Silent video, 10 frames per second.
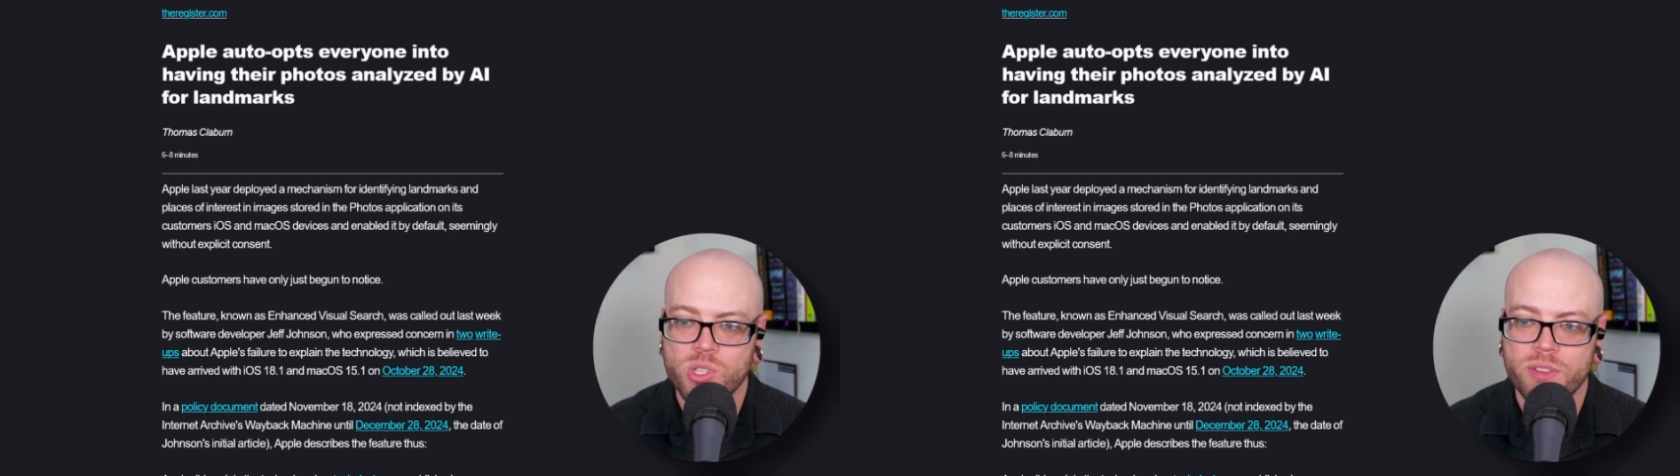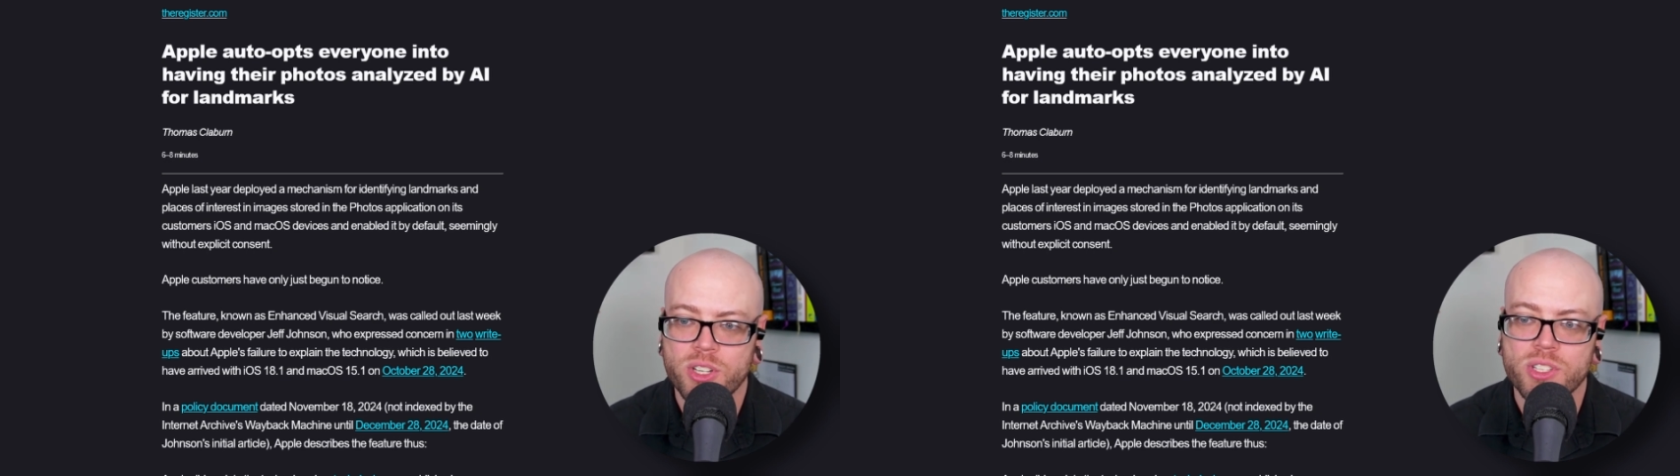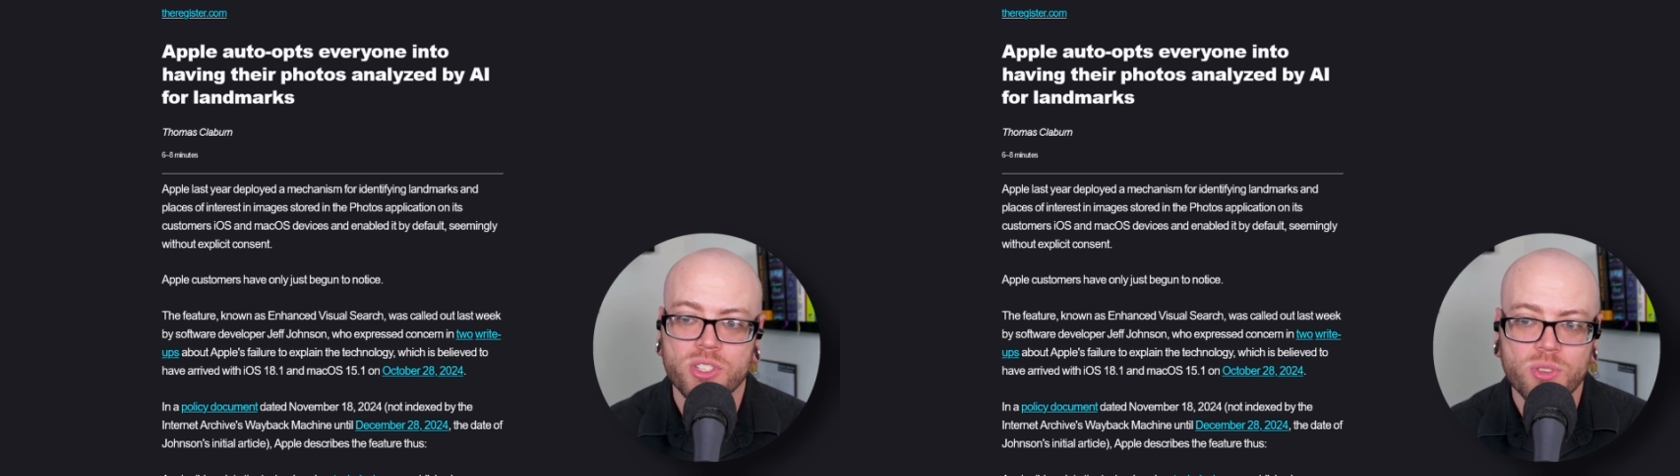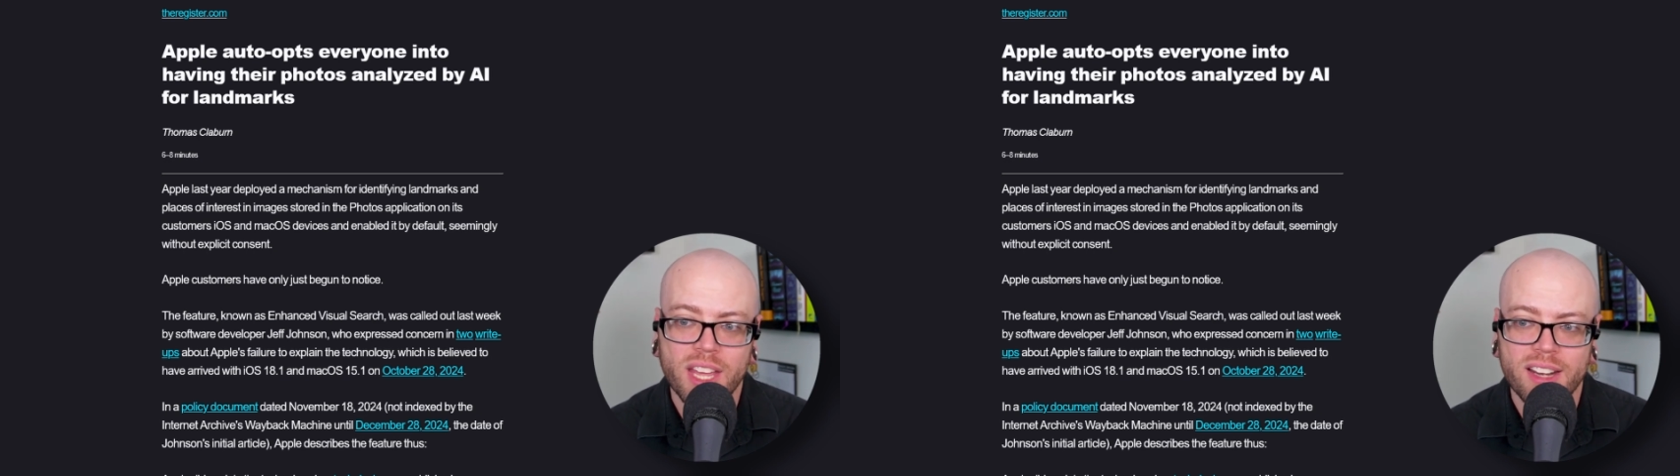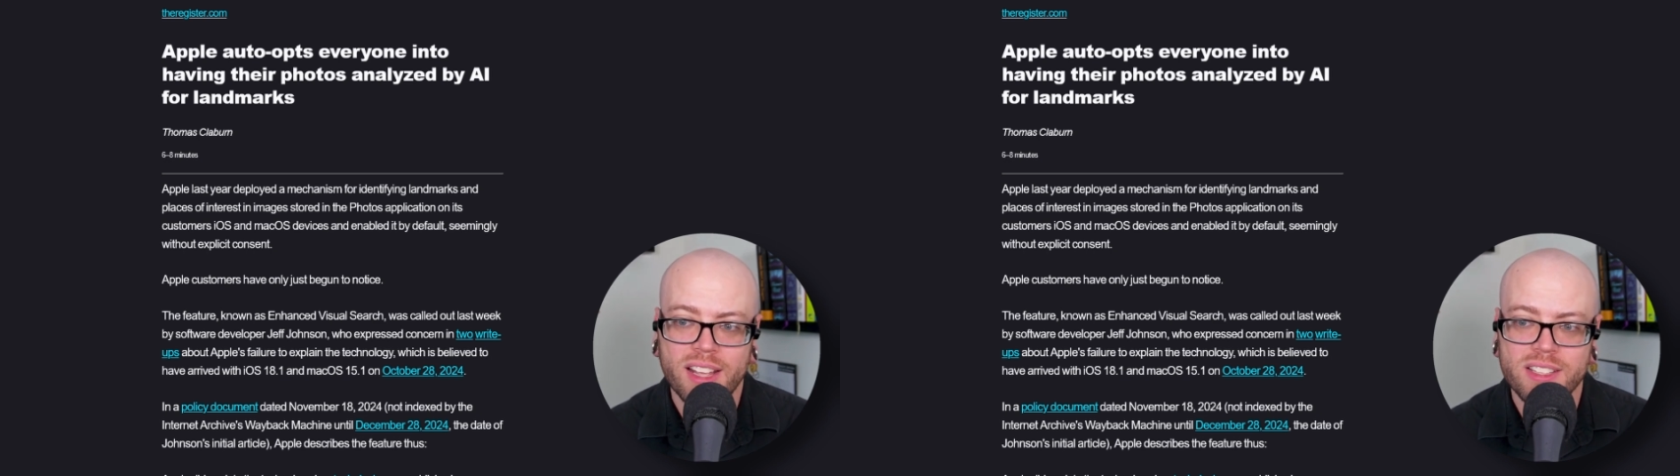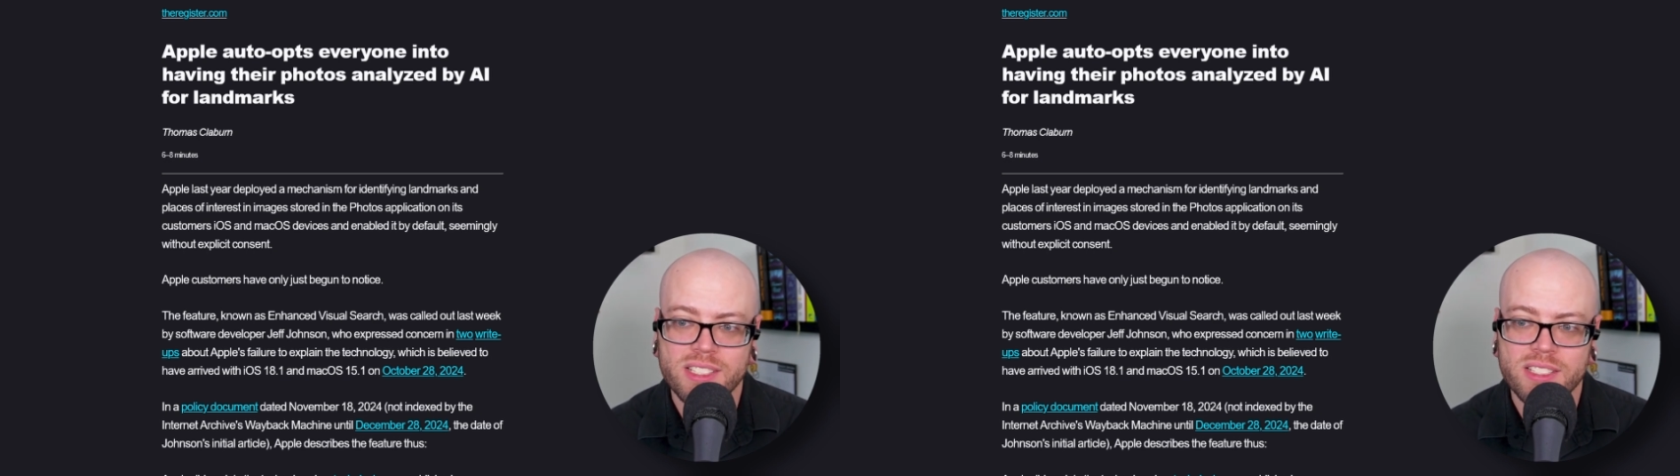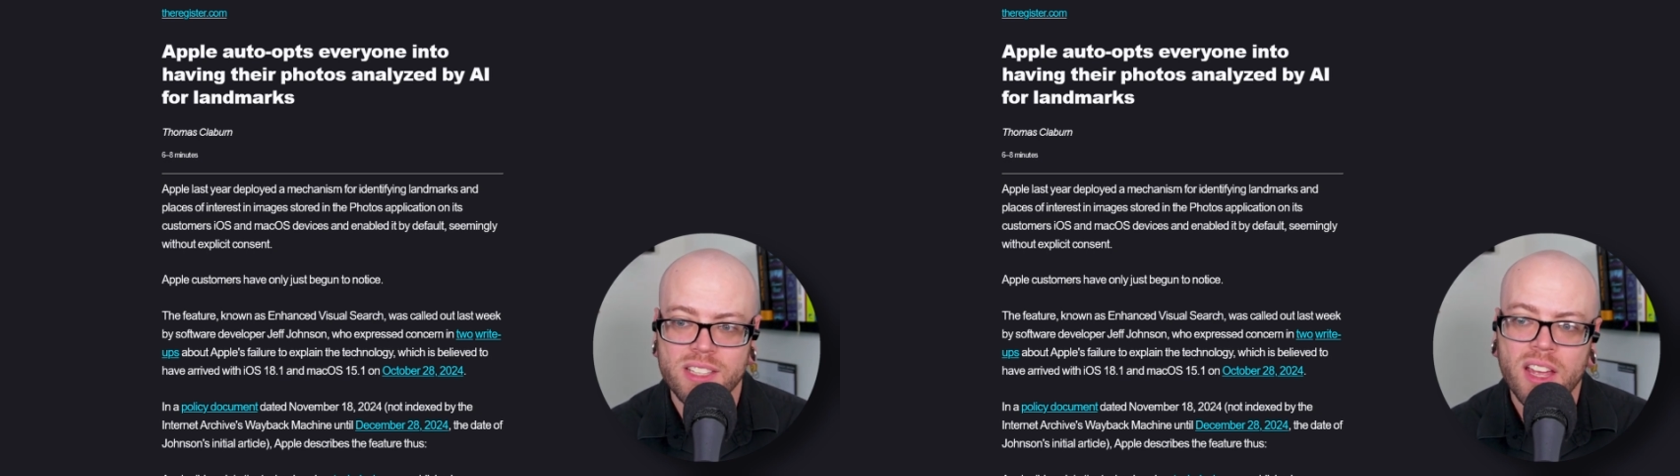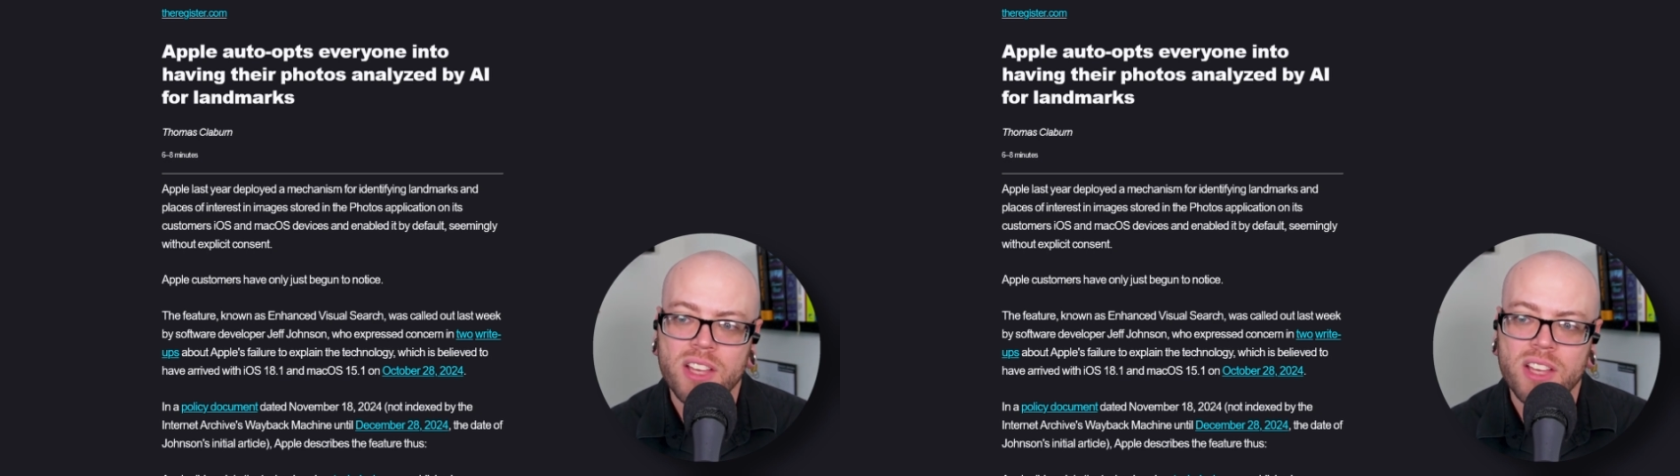server to do that analysis,